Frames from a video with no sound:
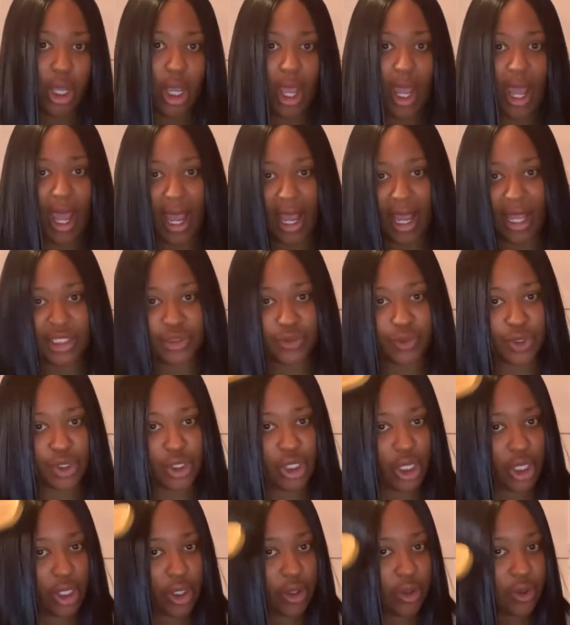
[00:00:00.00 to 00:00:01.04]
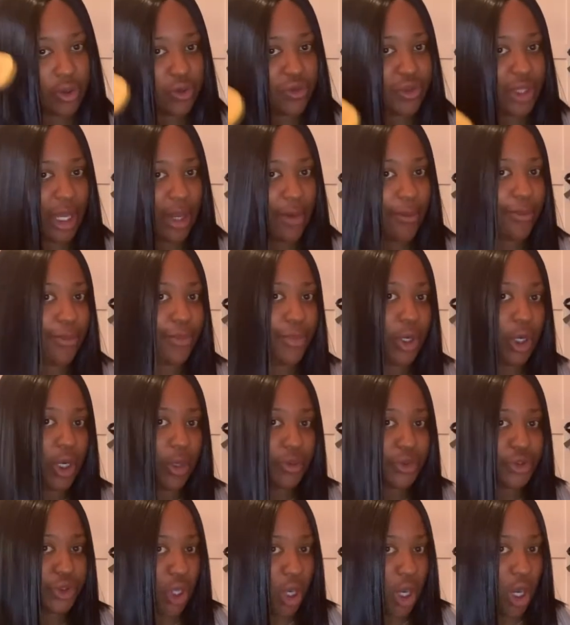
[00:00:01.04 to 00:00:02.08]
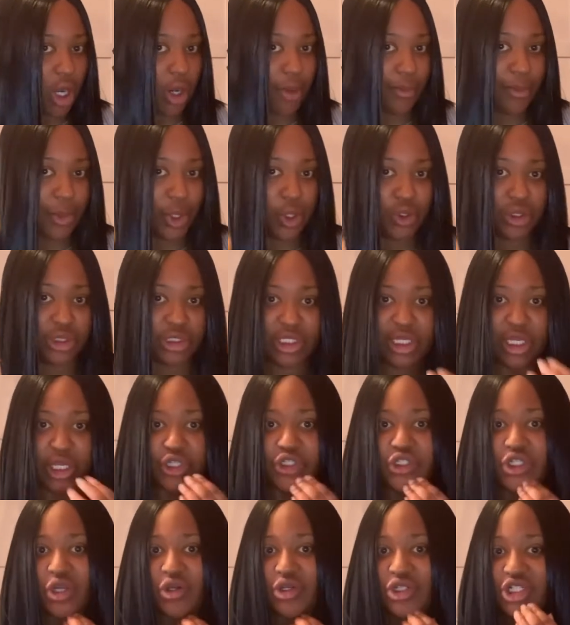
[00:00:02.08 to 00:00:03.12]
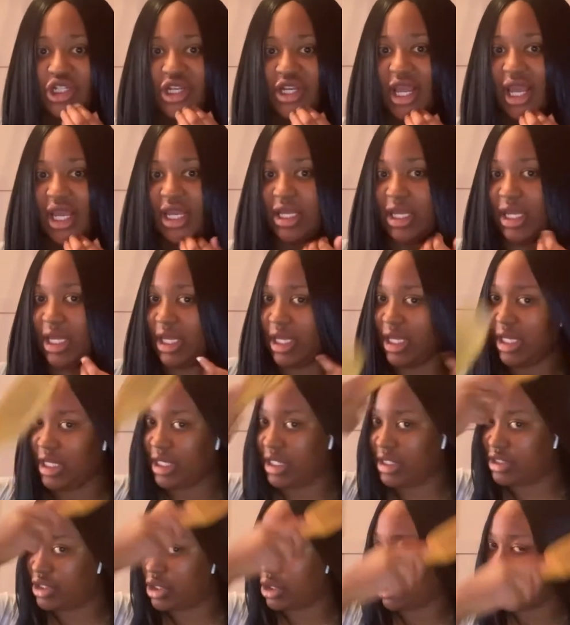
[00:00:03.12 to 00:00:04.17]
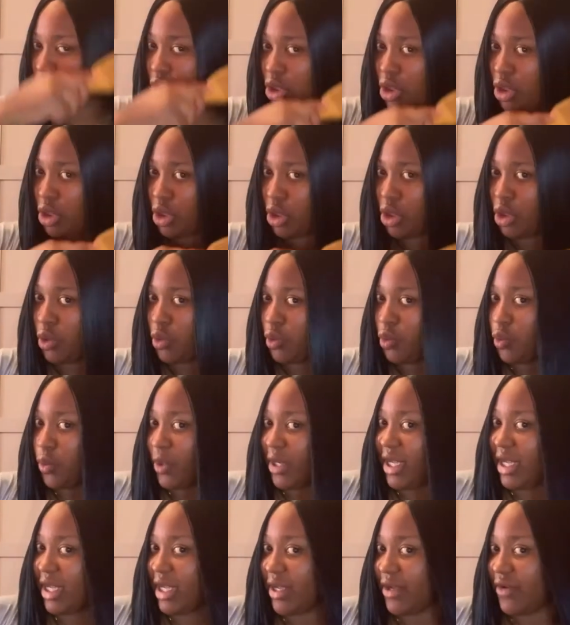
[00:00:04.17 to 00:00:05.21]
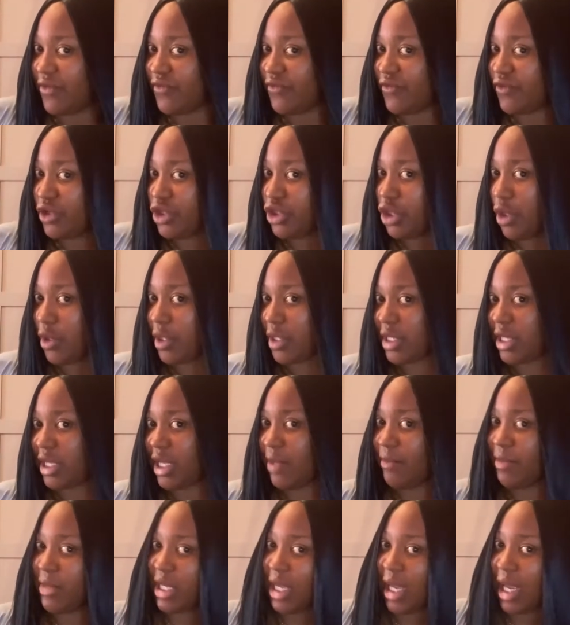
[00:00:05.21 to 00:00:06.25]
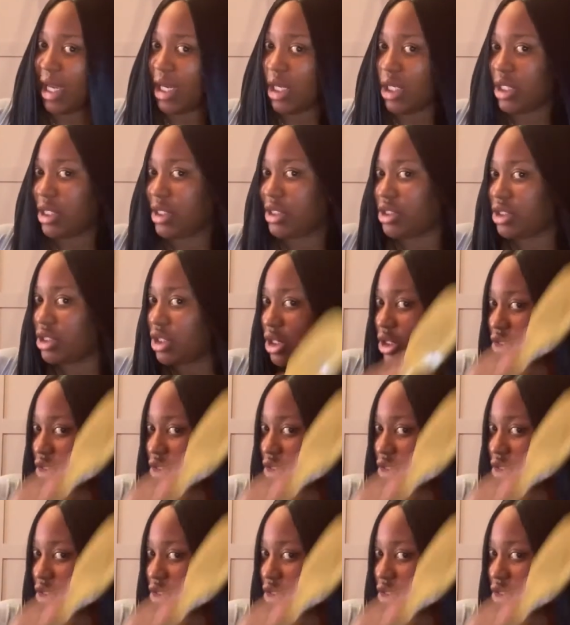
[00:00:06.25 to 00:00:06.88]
And we know that bobs are mostly associated with, you know, Kim K does